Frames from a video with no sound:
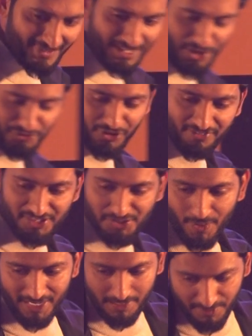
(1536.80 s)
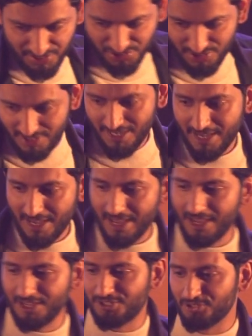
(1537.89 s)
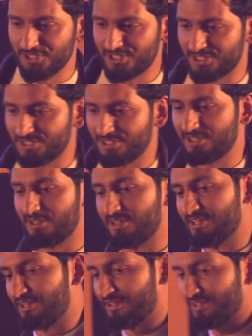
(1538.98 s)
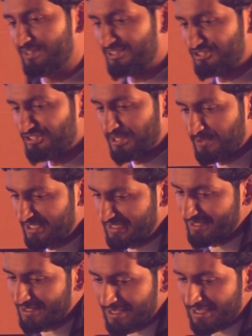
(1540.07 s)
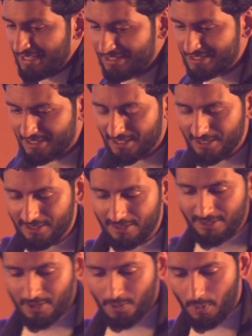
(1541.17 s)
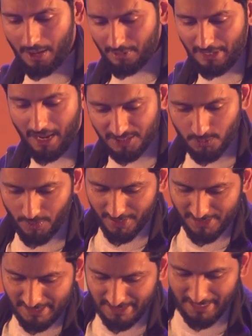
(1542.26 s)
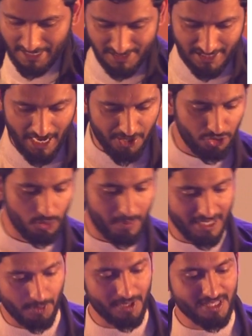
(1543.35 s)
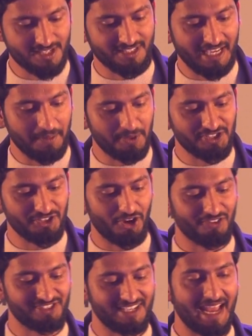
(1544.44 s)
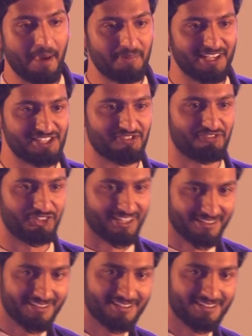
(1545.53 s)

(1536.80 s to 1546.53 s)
if you give this white image to this to GPT, it'll say, and ask what does it say. It'll say, I don't know. By the way, there's a 10% off sale happening at Sephora.